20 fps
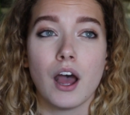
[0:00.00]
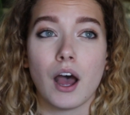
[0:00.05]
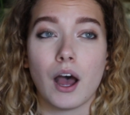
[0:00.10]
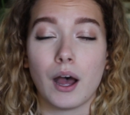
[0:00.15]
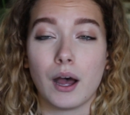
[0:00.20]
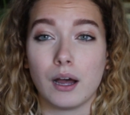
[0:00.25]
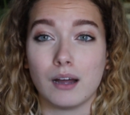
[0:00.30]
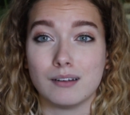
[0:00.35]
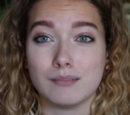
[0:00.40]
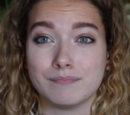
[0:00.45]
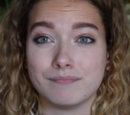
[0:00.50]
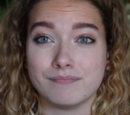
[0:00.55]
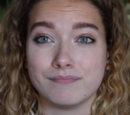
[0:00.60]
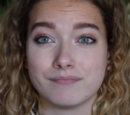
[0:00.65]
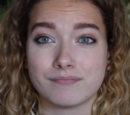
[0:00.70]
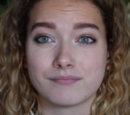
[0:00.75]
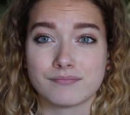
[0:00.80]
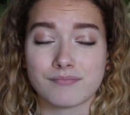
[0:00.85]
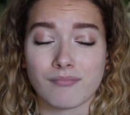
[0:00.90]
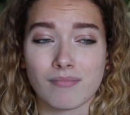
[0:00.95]

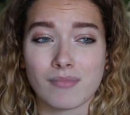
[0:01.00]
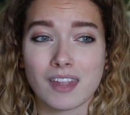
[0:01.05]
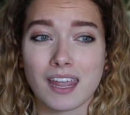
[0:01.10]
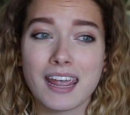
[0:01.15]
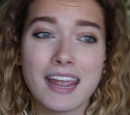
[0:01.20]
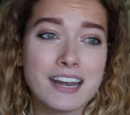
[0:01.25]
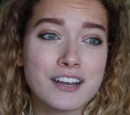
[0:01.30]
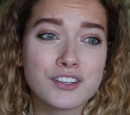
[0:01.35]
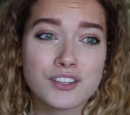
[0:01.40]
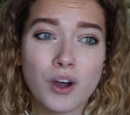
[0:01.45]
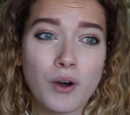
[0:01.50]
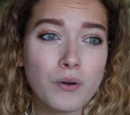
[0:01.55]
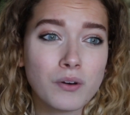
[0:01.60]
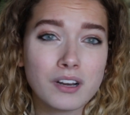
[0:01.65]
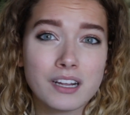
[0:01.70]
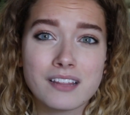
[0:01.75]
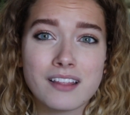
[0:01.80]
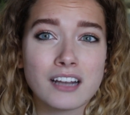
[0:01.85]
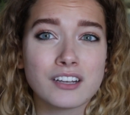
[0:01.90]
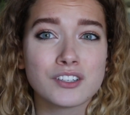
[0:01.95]

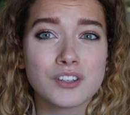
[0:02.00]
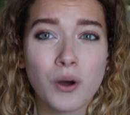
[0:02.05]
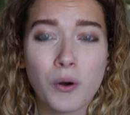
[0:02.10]
that's